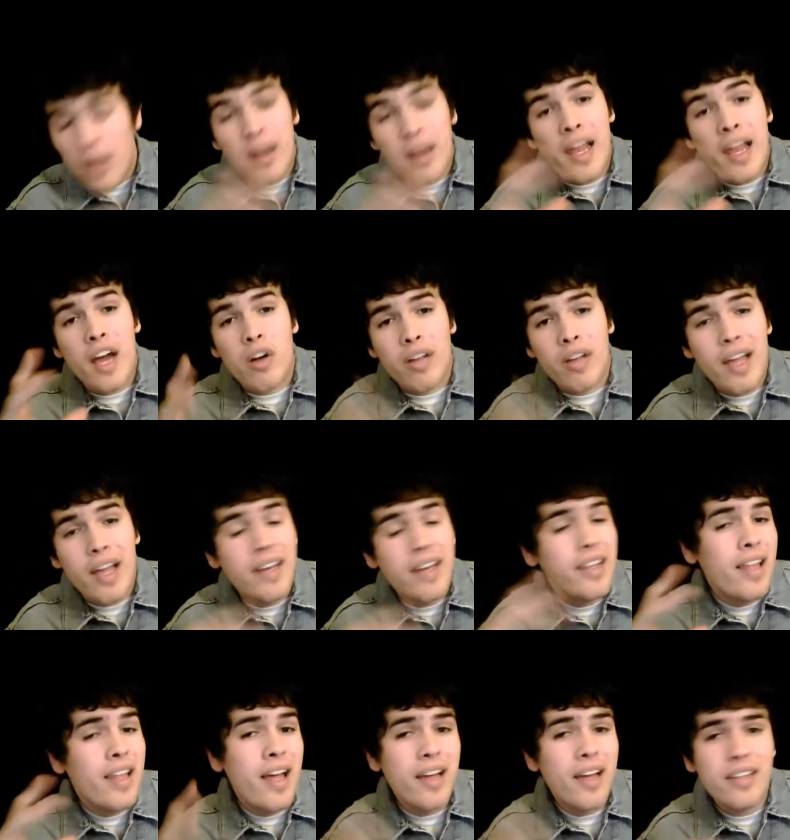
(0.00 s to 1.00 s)
Now,
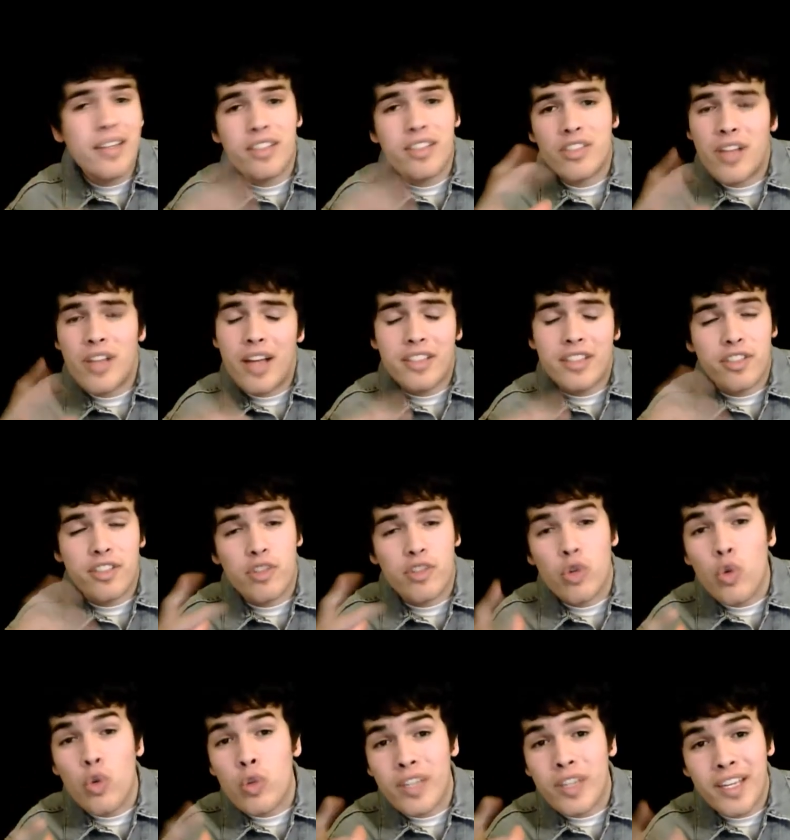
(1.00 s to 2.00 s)
Kaneda is like the
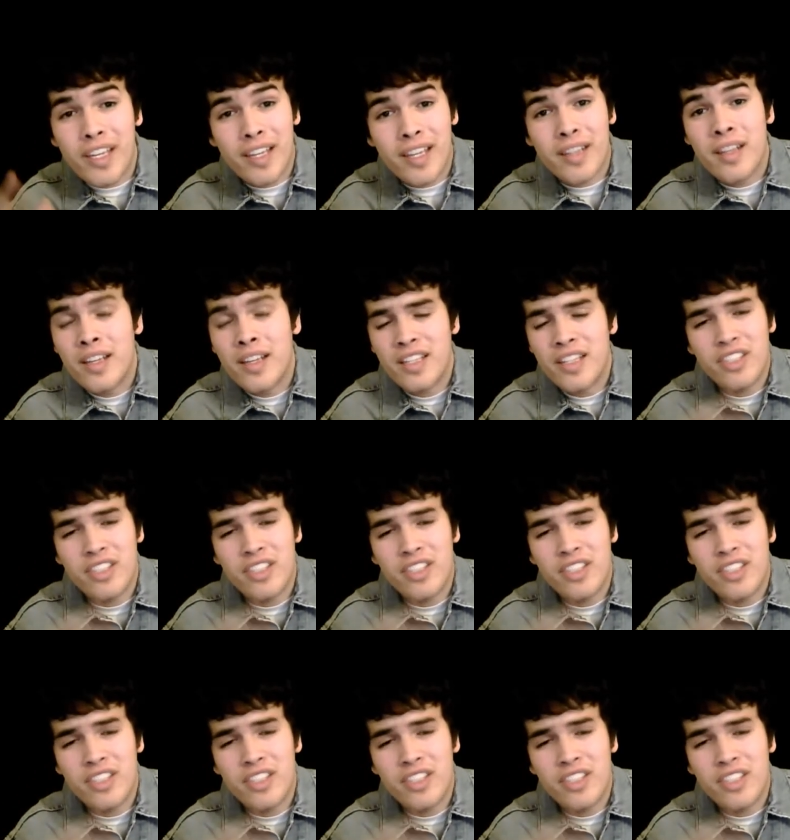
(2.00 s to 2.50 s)
cool kid.